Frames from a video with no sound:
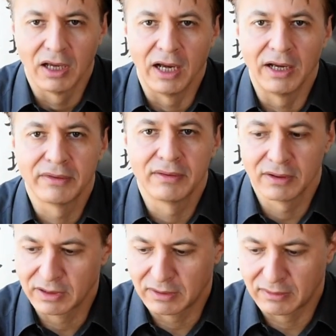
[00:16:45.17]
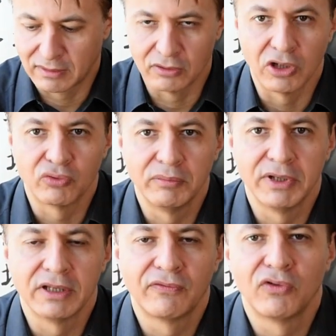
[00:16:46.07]
I think that will
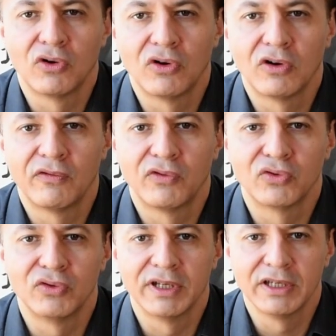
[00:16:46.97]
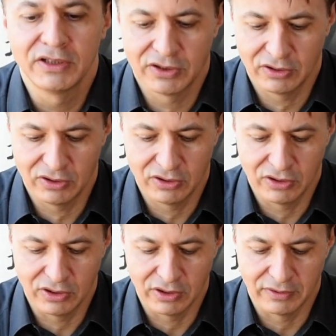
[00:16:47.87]
be it for today.
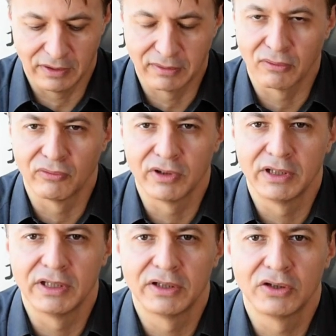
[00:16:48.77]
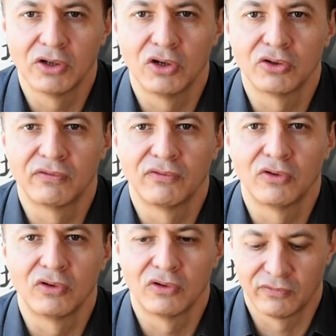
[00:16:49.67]
It's already a lot
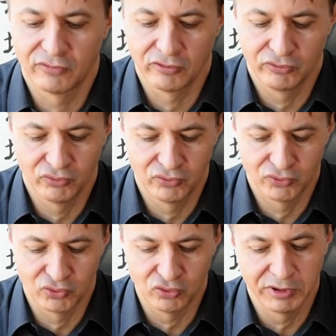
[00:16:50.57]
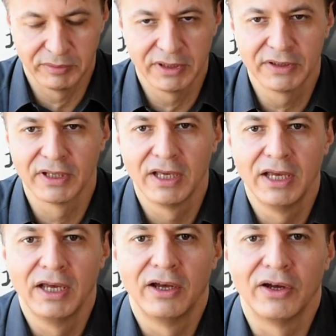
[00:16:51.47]
for you to chew, maybe.
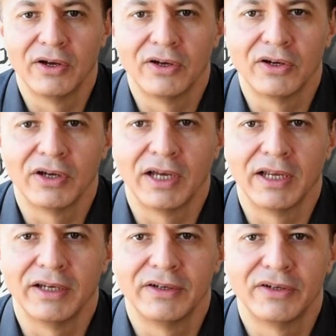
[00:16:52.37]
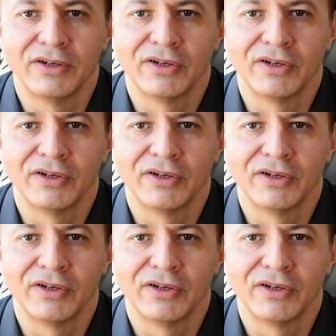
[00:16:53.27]
And